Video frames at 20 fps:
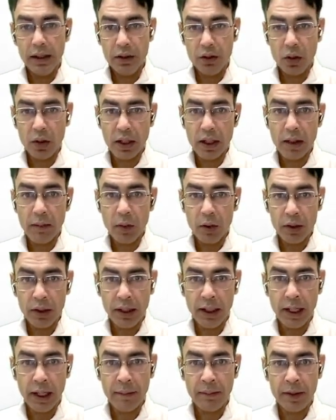Talking about
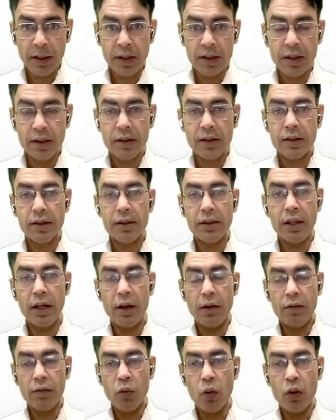the adaptations,
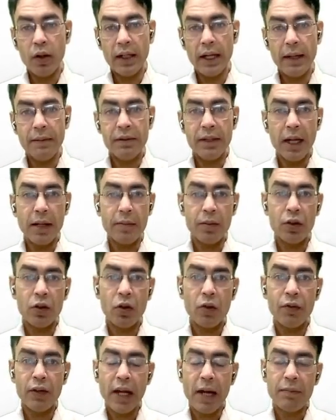there are 4 types:
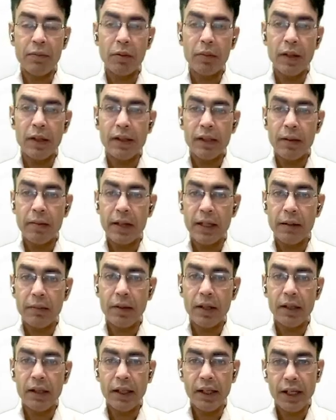hypertrophy, hyperplasia,
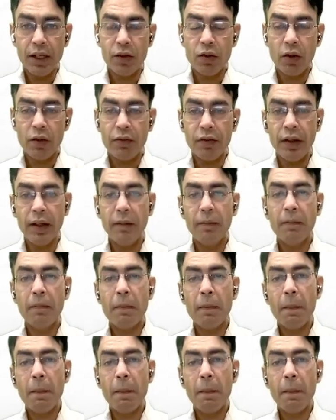metaplasia, and atrophy.